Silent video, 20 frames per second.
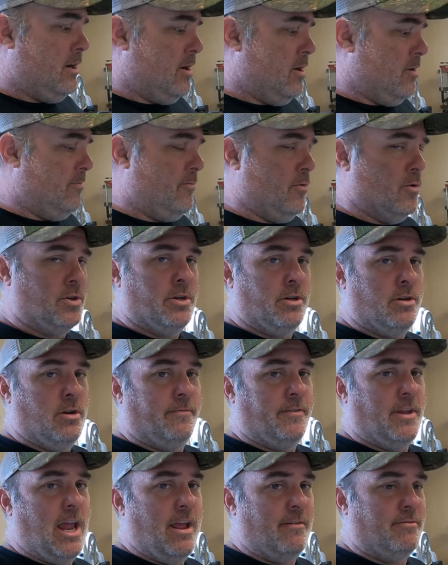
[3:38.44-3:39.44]
You know, I'm fortunate
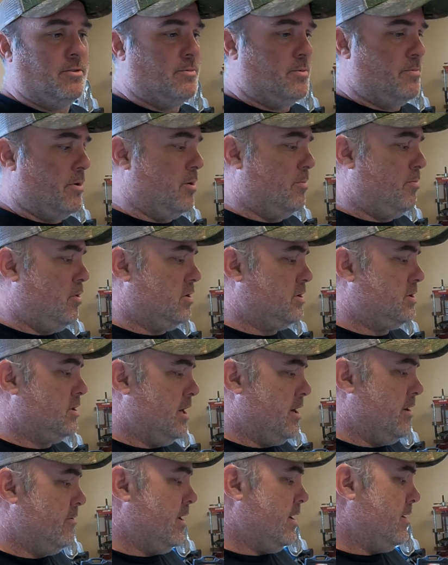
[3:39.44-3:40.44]
enough to have some spare parts
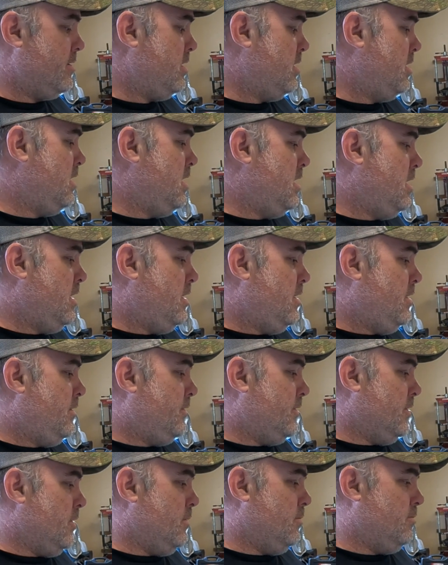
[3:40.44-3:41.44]
laying around.
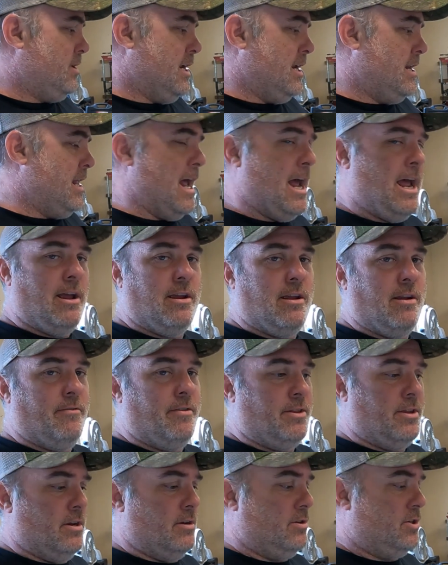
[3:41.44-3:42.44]
So did that,
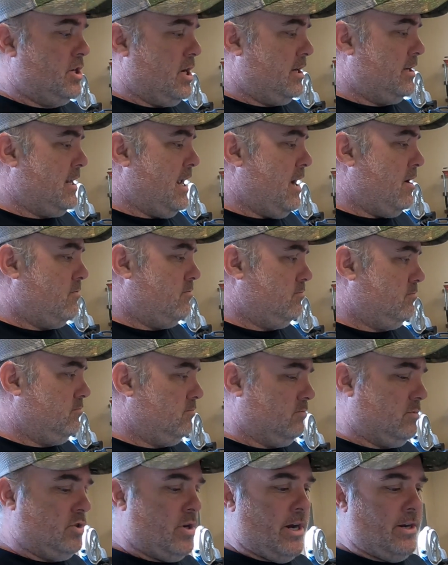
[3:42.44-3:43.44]
everything checked
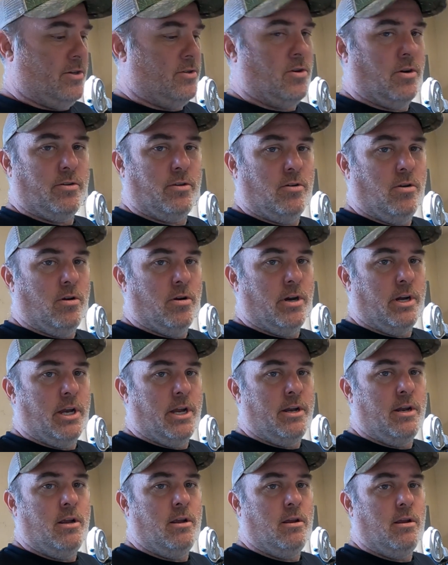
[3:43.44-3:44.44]
out. Tried to start the car
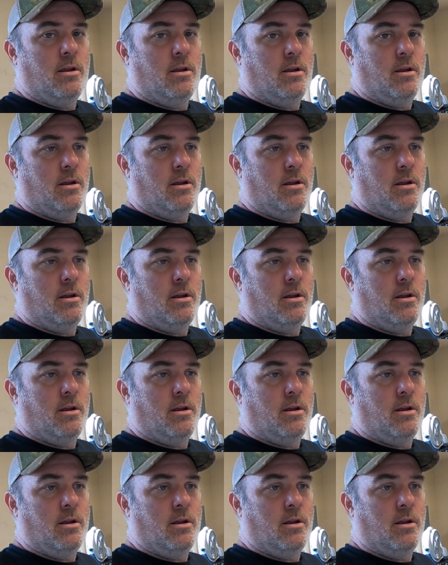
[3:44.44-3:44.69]
again.